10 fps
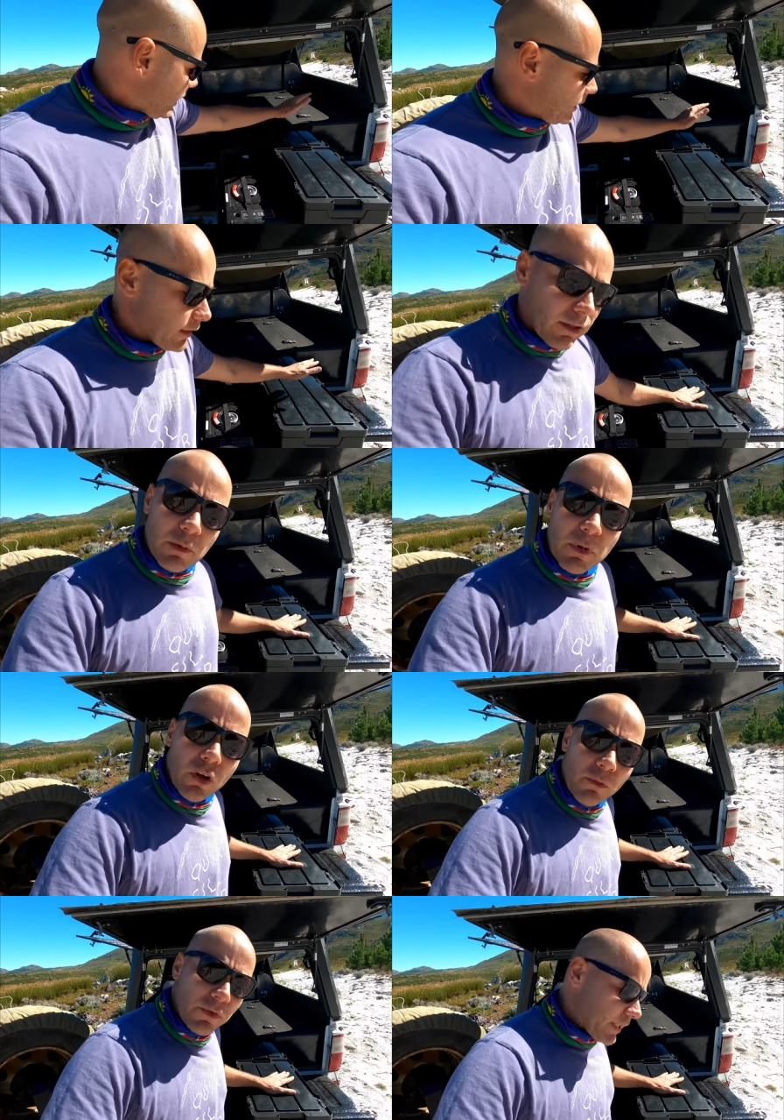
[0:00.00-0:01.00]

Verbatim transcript: And then I've got my coffee